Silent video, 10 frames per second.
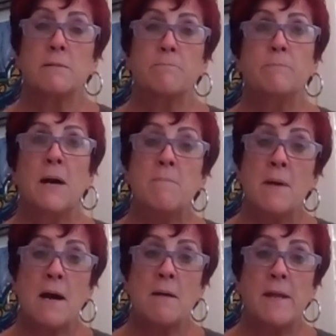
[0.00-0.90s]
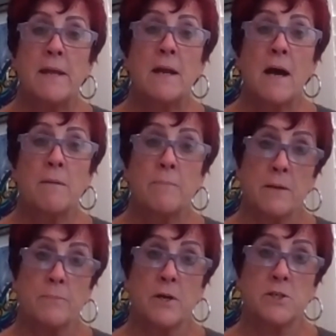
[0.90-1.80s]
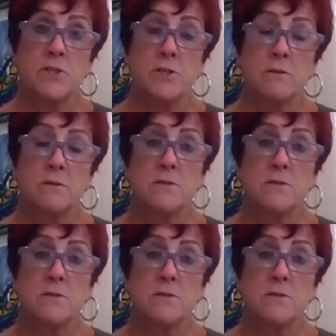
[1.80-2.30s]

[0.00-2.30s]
My mom had high blood pressure.